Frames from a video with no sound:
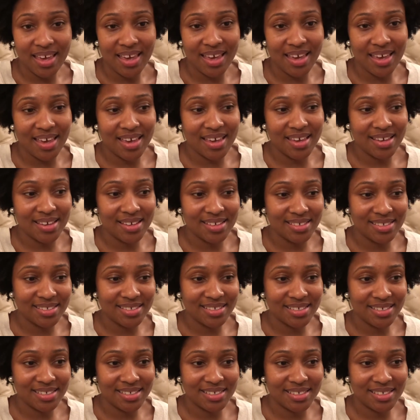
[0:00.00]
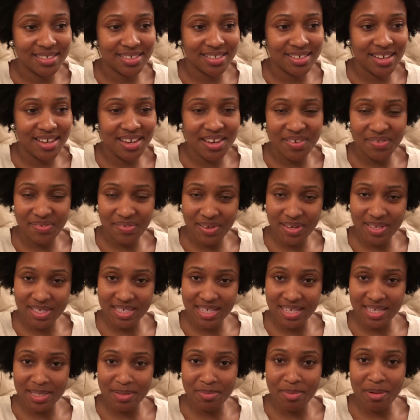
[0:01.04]
and yeah, it feels
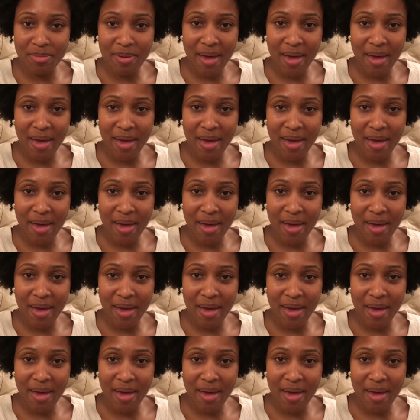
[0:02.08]
good to be